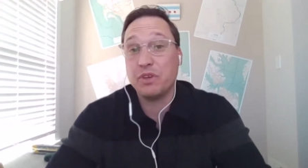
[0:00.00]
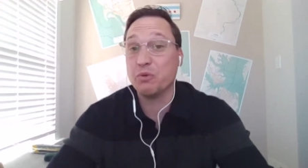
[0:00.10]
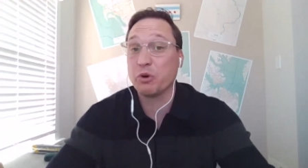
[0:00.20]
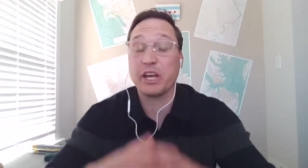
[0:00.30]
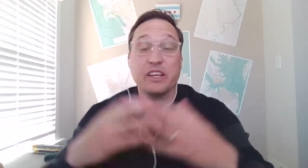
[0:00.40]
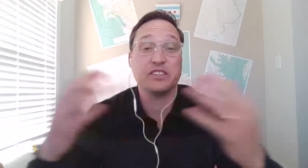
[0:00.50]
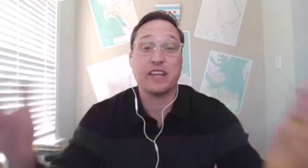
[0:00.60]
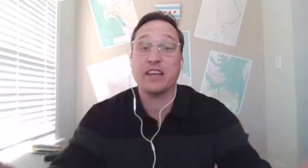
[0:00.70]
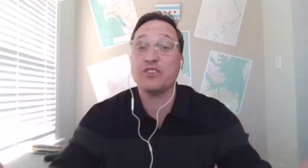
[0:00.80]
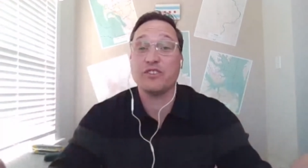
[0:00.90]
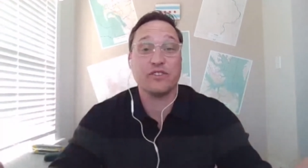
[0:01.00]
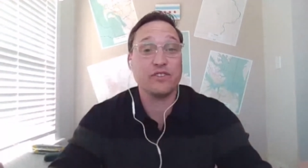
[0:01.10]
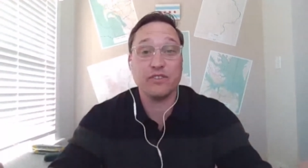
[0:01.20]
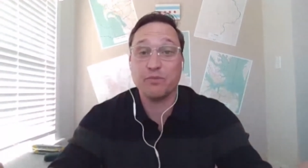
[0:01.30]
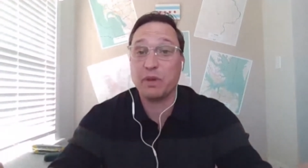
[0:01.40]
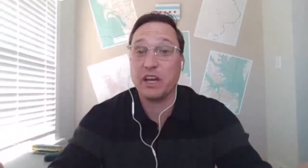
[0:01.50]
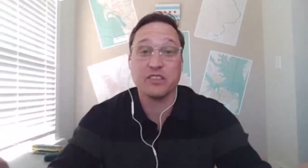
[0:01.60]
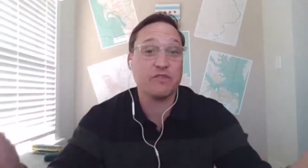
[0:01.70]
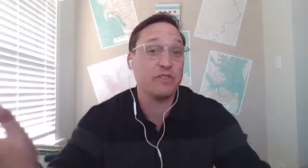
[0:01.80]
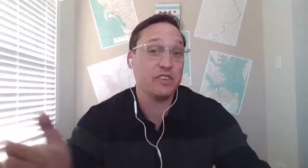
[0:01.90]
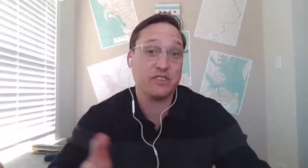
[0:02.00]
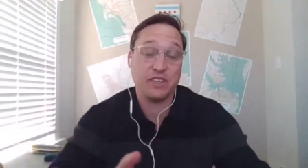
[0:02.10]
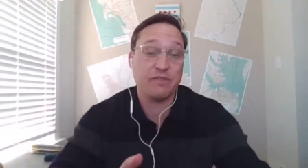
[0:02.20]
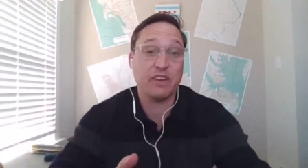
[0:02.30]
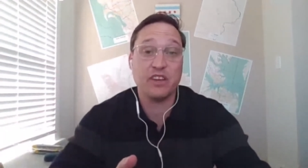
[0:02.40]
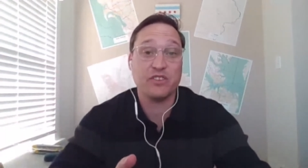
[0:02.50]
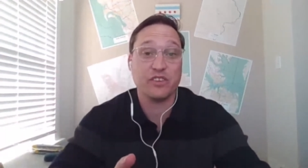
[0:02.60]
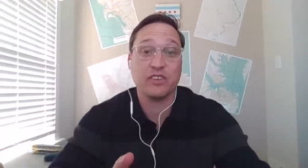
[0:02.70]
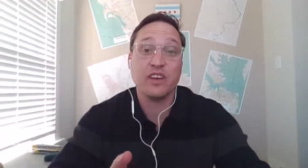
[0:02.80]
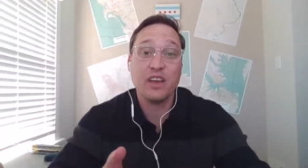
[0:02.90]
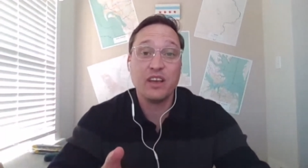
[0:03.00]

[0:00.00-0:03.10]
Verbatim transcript: we're getting sanctions because of this invasion.